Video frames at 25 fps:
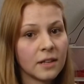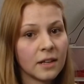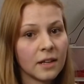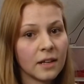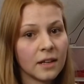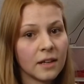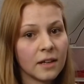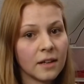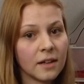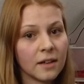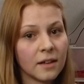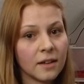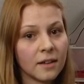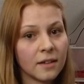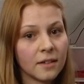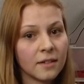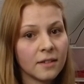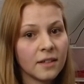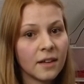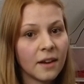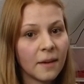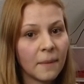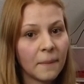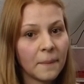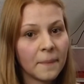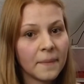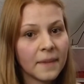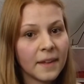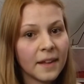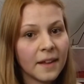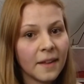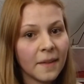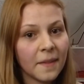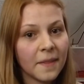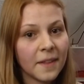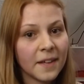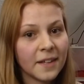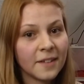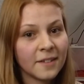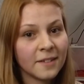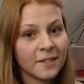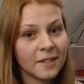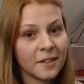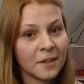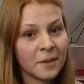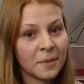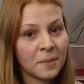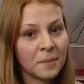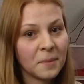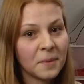and yeah, that
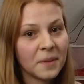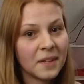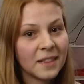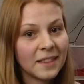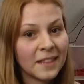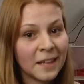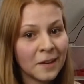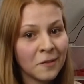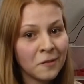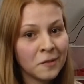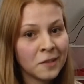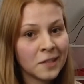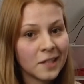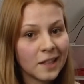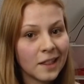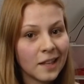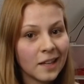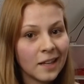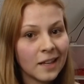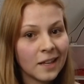definitely